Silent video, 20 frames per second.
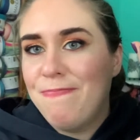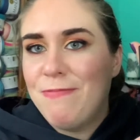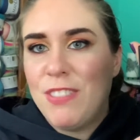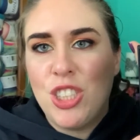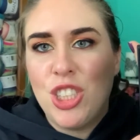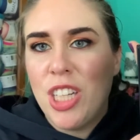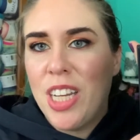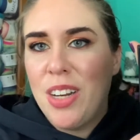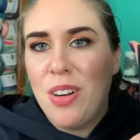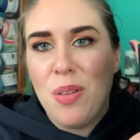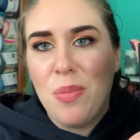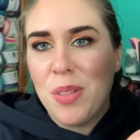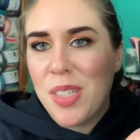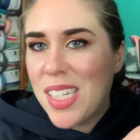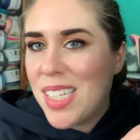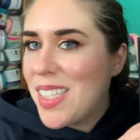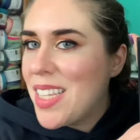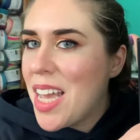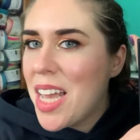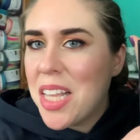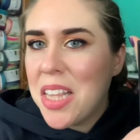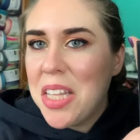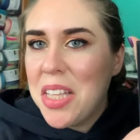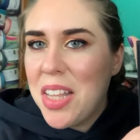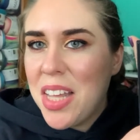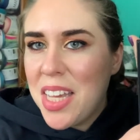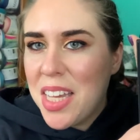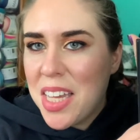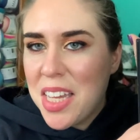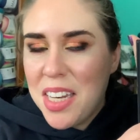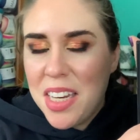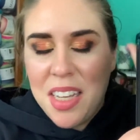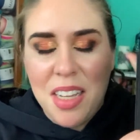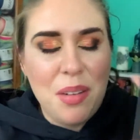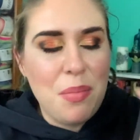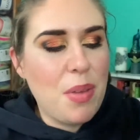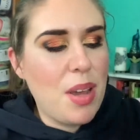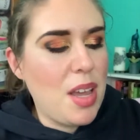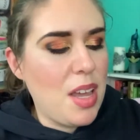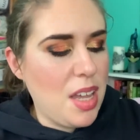a shade almost exactly like it
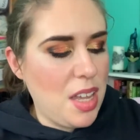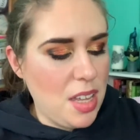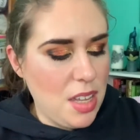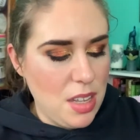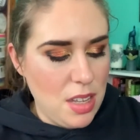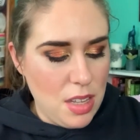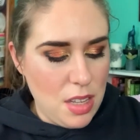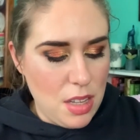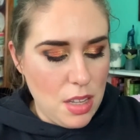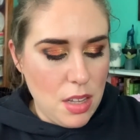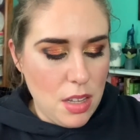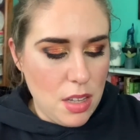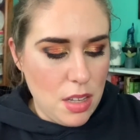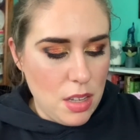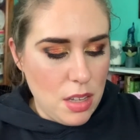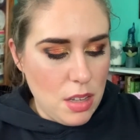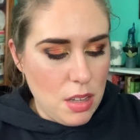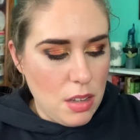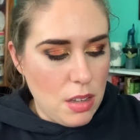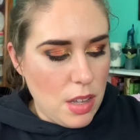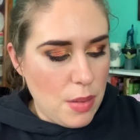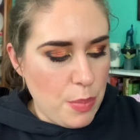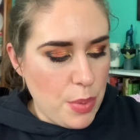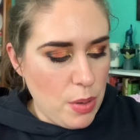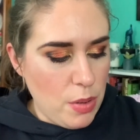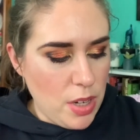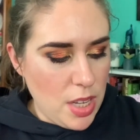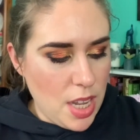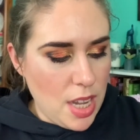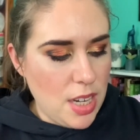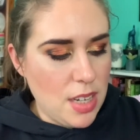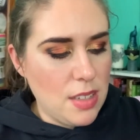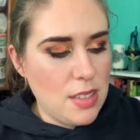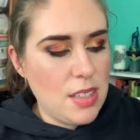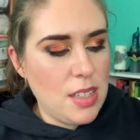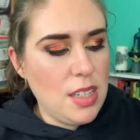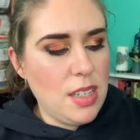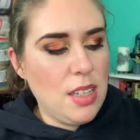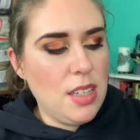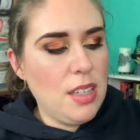in my Beauty A to
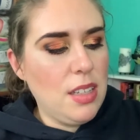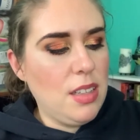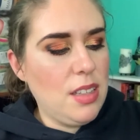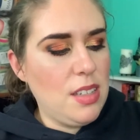Z.